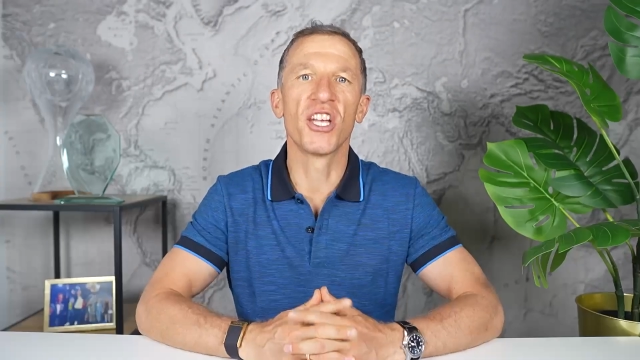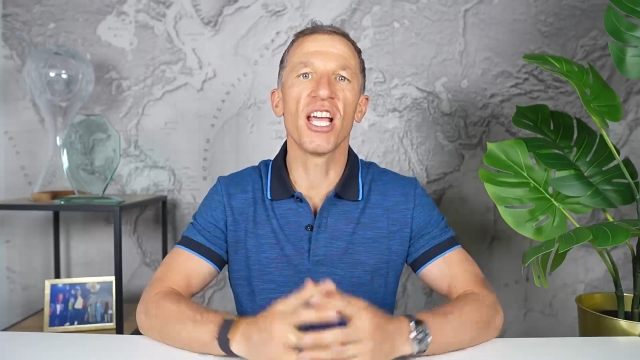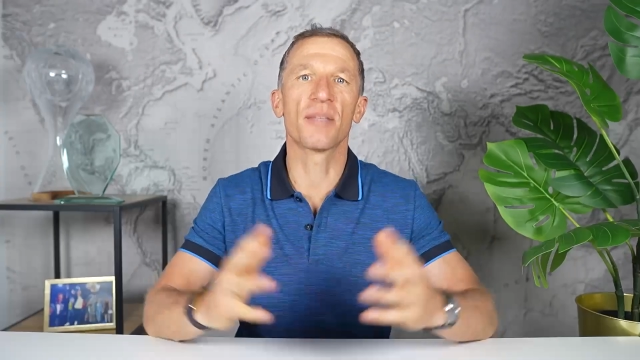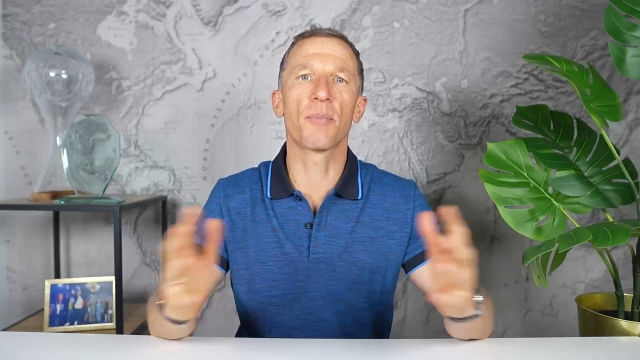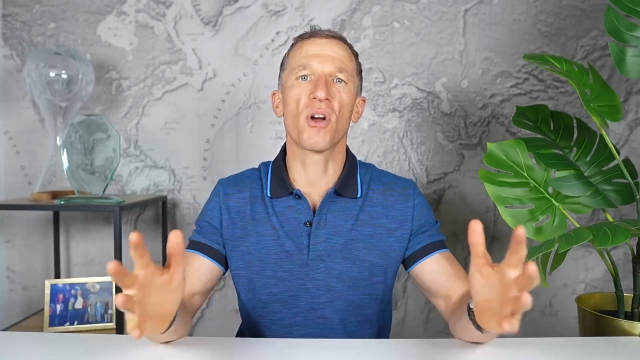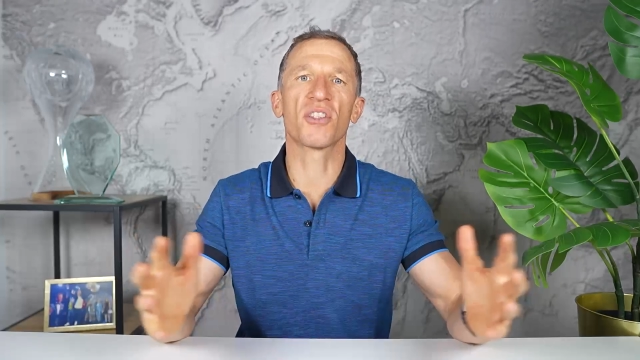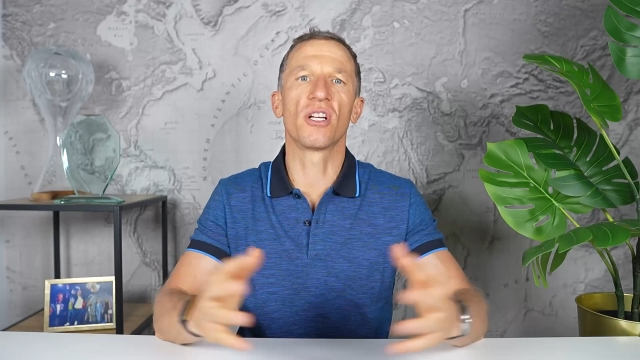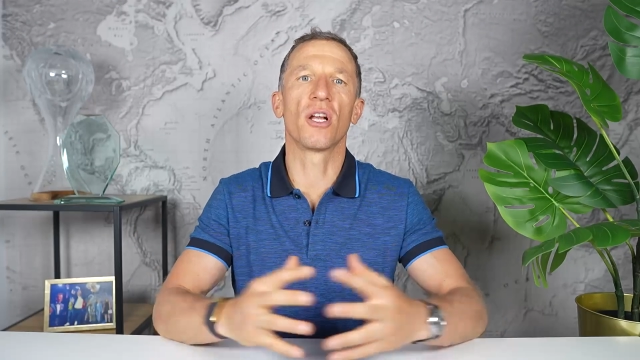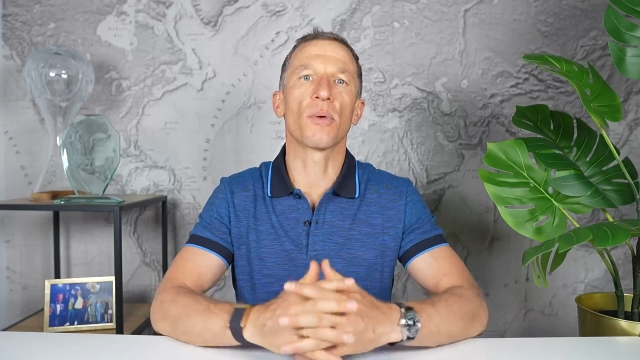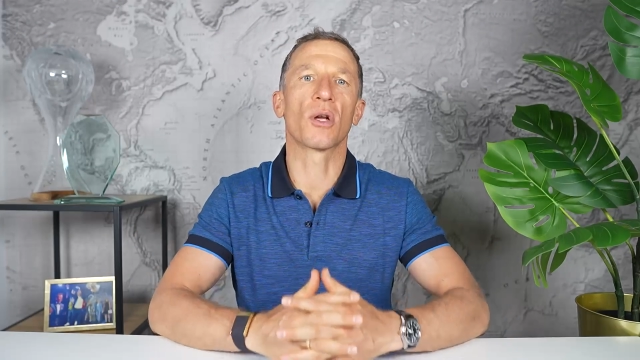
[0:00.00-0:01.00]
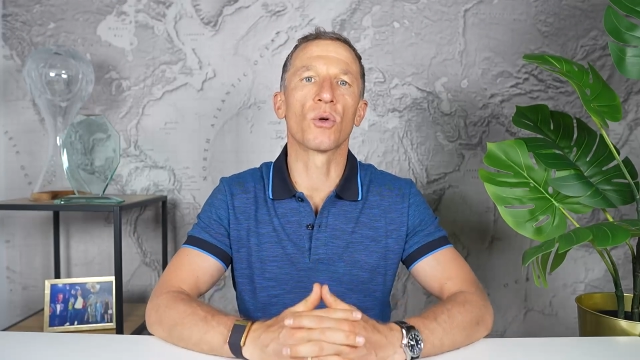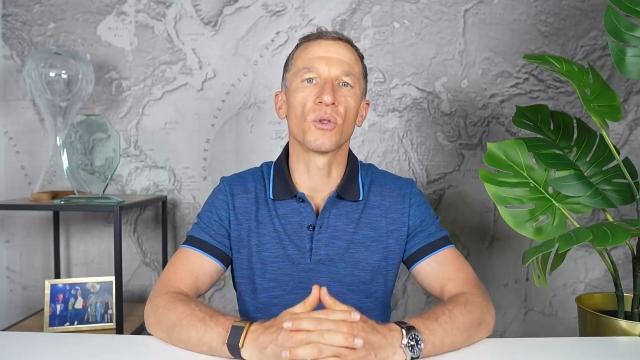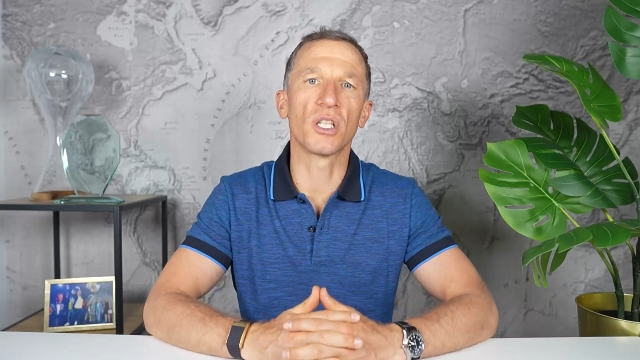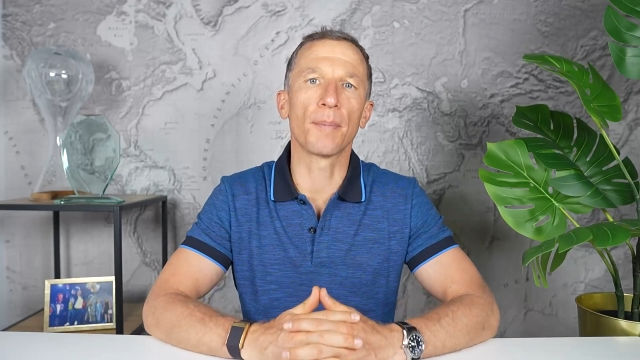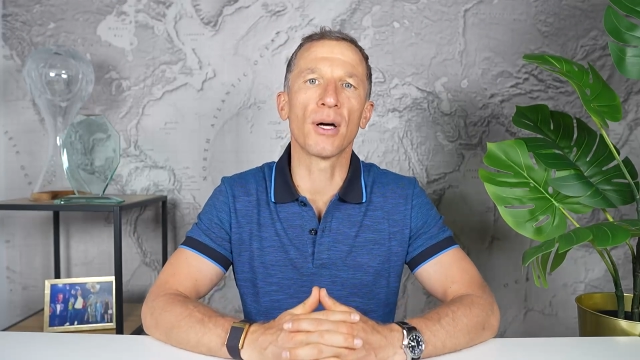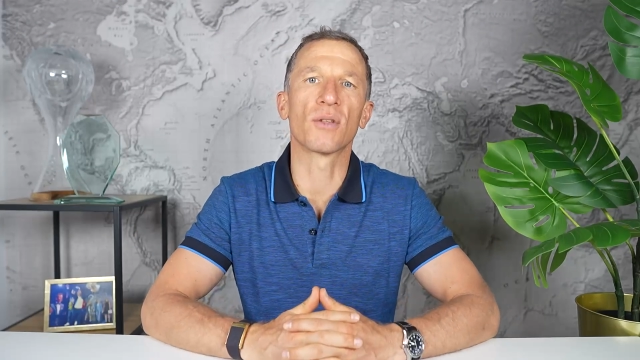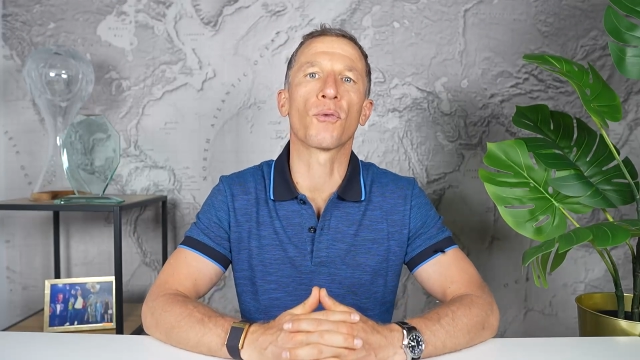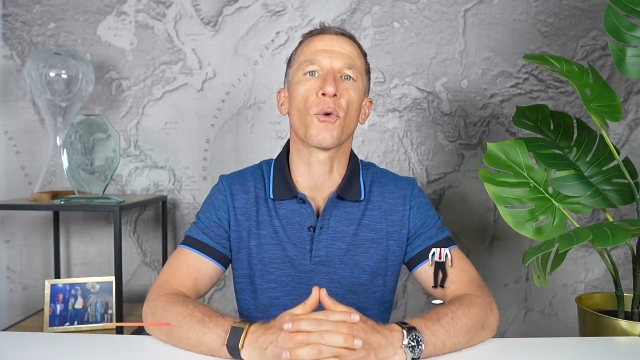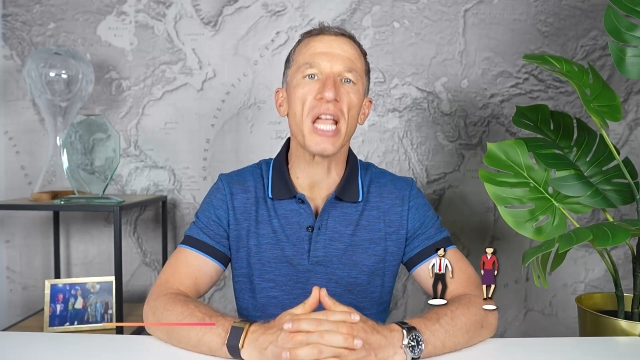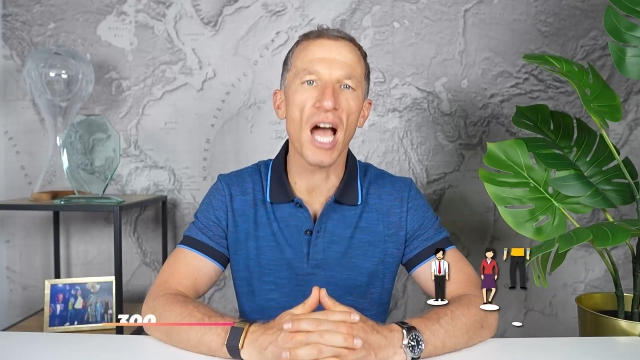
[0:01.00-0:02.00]
She has personally recruited about
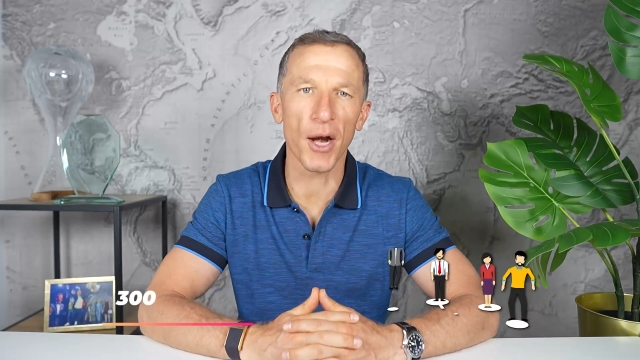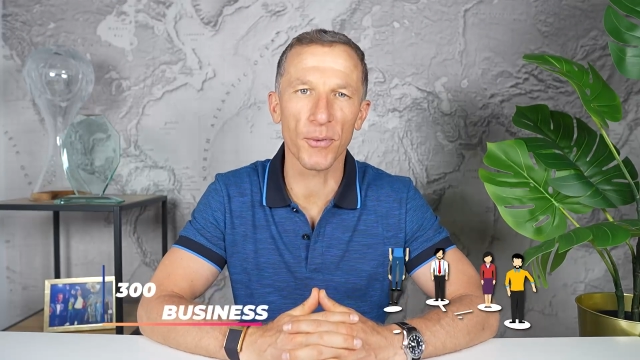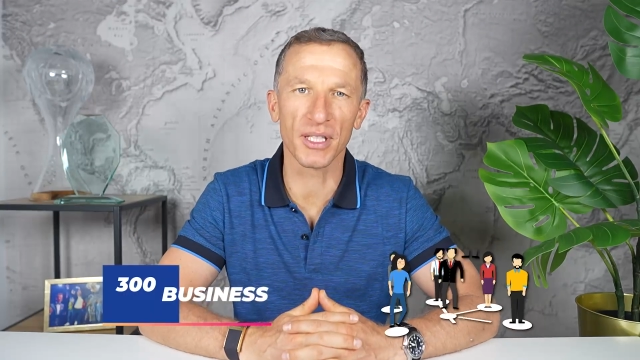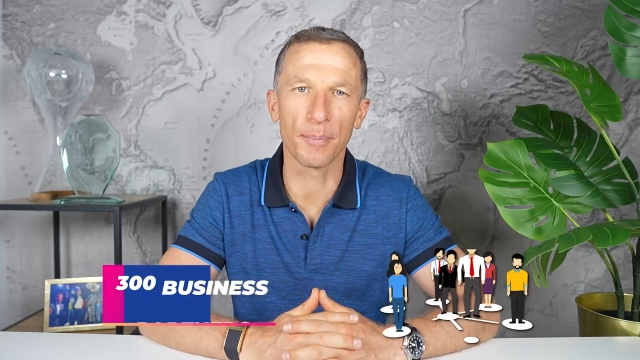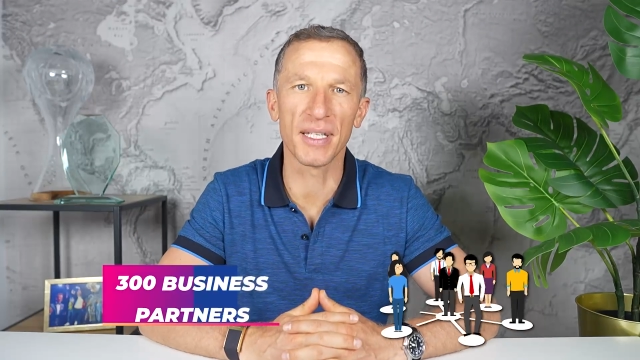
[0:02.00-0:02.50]
300